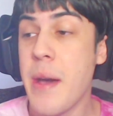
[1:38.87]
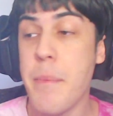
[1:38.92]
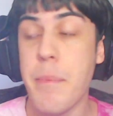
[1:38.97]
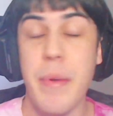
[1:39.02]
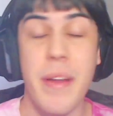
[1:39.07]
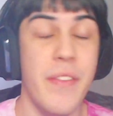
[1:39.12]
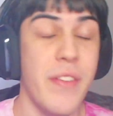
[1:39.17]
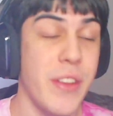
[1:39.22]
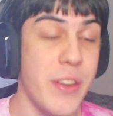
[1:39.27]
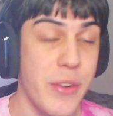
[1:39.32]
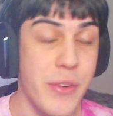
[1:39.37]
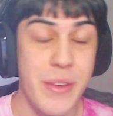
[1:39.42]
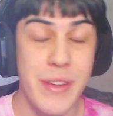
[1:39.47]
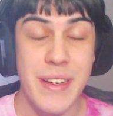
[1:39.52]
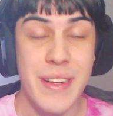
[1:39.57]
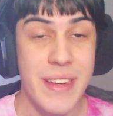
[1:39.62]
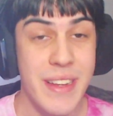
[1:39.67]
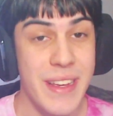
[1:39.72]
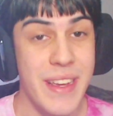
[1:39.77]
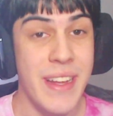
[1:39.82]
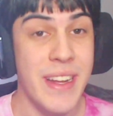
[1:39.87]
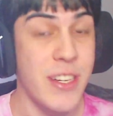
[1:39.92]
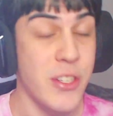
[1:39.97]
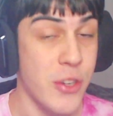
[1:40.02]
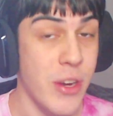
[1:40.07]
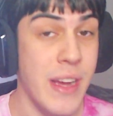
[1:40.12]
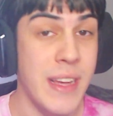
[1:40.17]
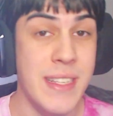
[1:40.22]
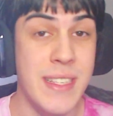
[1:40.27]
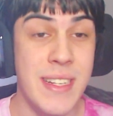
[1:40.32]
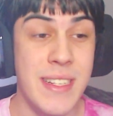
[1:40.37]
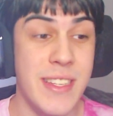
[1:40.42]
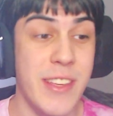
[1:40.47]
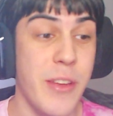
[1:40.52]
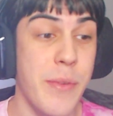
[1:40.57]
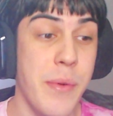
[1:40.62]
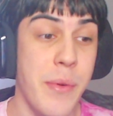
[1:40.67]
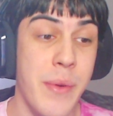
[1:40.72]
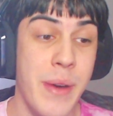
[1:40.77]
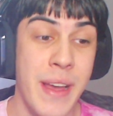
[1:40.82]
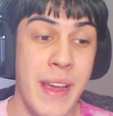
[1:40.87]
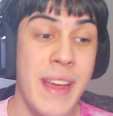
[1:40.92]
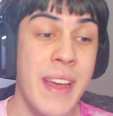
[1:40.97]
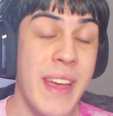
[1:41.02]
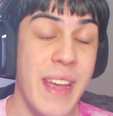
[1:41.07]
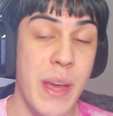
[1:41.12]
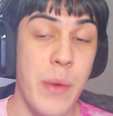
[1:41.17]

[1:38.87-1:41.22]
But if you do it in a dry sense of humor way,